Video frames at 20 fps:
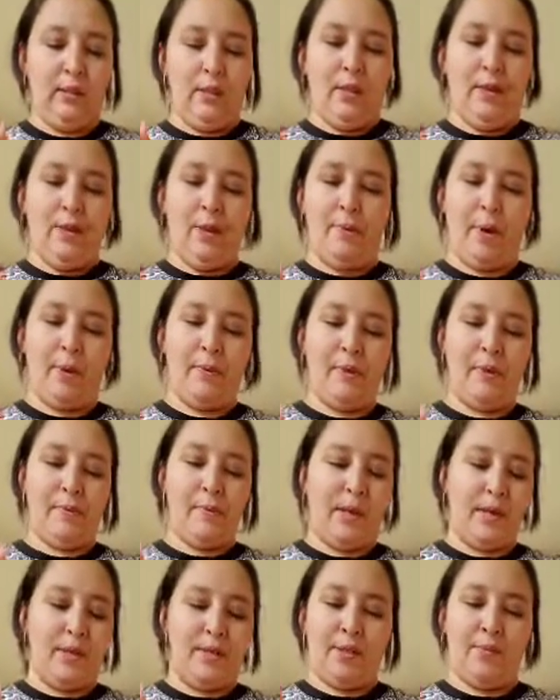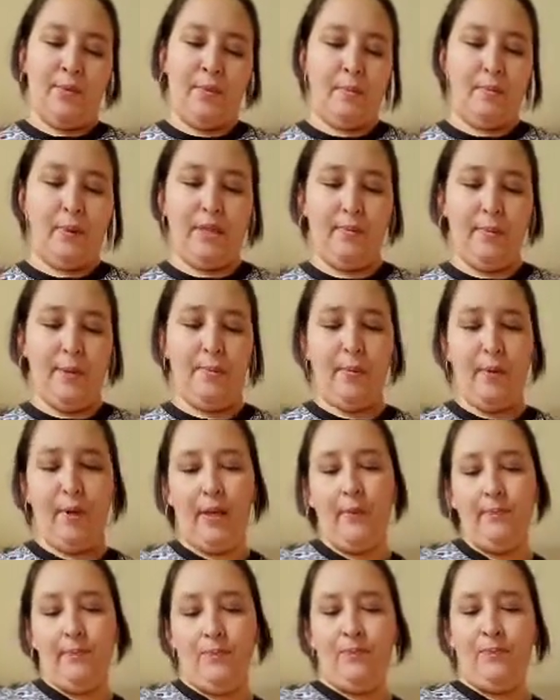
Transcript: Although pumpkin pie isn't really meant to be pretty.